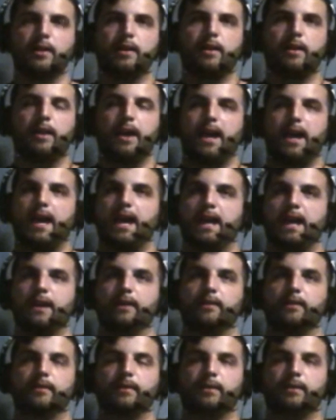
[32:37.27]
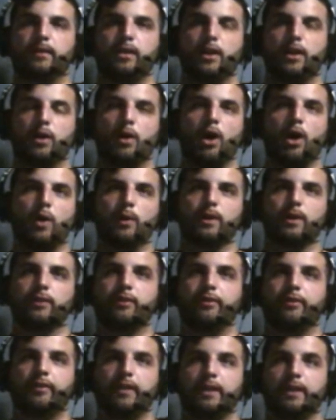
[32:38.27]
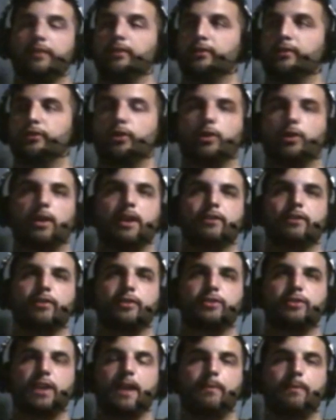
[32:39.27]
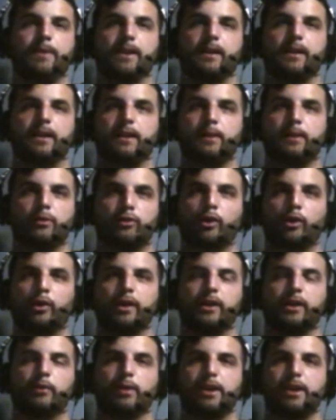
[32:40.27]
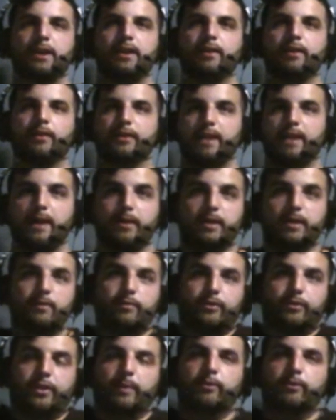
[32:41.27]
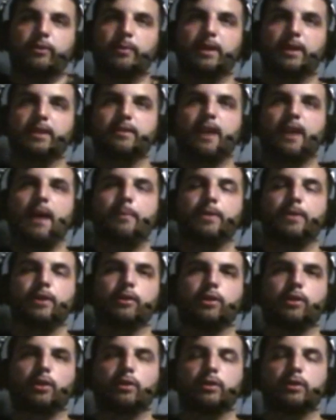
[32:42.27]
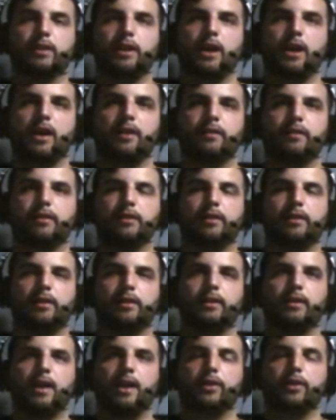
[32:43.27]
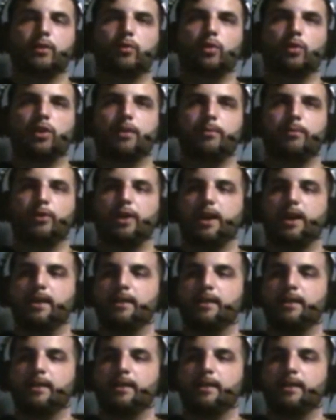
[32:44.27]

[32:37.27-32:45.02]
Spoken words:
And, Owens is inserted as the champion, and he was already a great heel, and now he seems to be the top heel currently on the Raw brand.